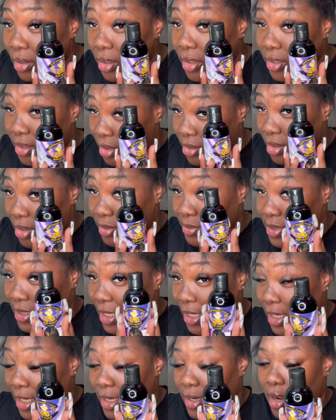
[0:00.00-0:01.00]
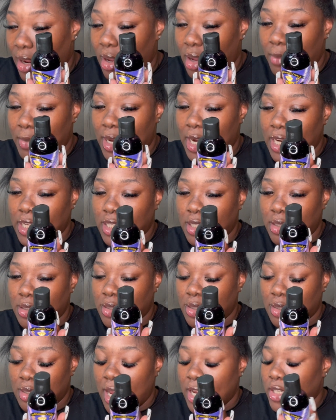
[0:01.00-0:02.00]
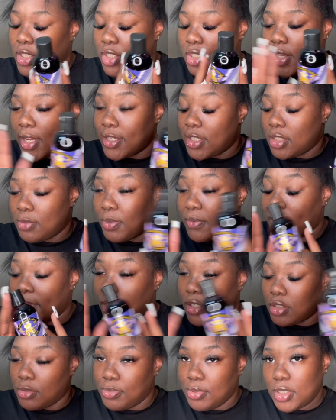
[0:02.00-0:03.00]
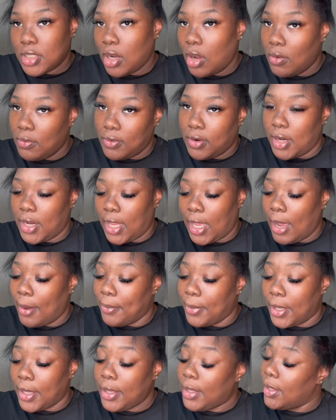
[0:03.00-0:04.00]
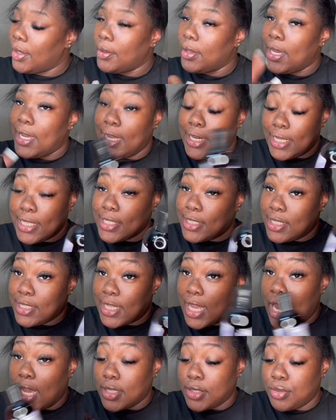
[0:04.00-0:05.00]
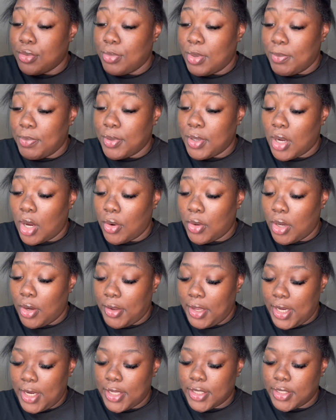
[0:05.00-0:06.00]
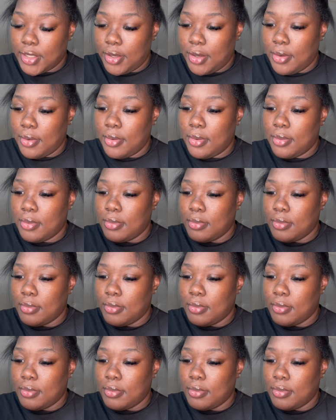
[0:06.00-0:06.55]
You know what I'm saying? And I just prefer to put it over a cap, but it is designed to be put on your hair, so